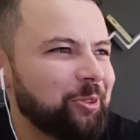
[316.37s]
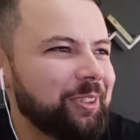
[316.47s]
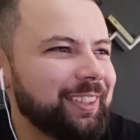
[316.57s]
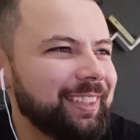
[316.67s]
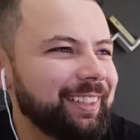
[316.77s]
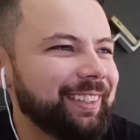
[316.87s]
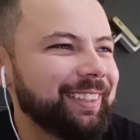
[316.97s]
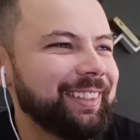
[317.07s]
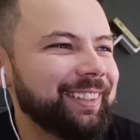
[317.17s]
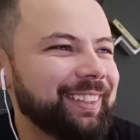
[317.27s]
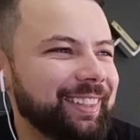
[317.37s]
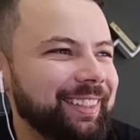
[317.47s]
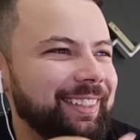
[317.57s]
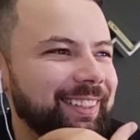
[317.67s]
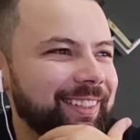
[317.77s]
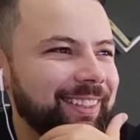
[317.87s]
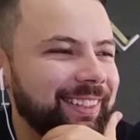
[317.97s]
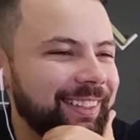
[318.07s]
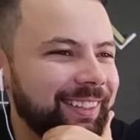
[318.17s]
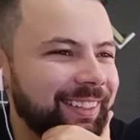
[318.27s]

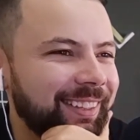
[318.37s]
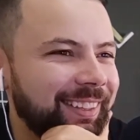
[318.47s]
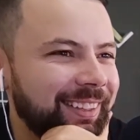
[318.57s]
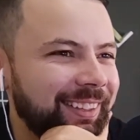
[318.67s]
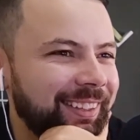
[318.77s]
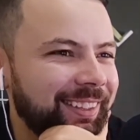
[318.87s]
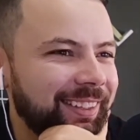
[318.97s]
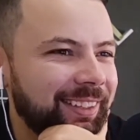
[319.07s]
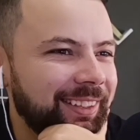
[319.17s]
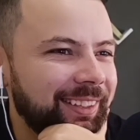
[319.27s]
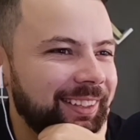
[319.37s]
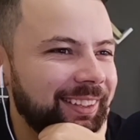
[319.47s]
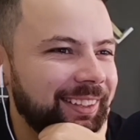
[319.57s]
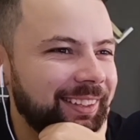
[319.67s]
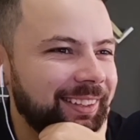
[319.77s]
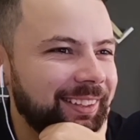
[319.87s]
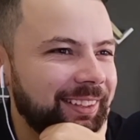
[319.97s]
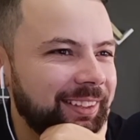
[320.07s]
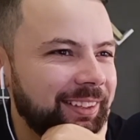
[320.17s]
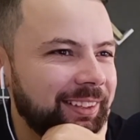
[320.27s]

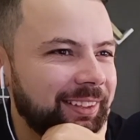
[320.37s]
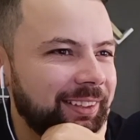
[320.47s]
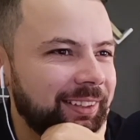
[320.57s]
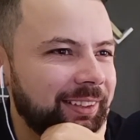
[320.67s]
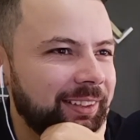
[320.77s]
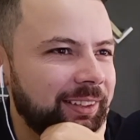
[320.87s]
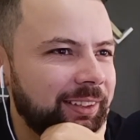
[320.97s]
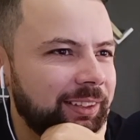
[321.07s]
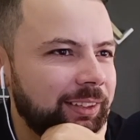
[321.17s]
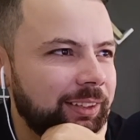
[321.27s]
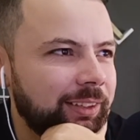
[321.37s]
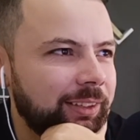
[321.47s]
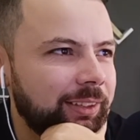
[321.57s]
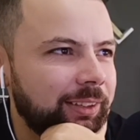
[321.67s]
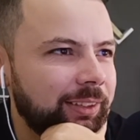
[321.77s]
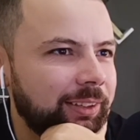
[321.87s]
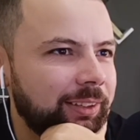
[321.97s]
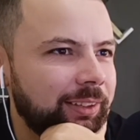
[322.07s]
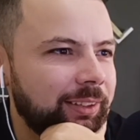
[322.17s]
[no speech]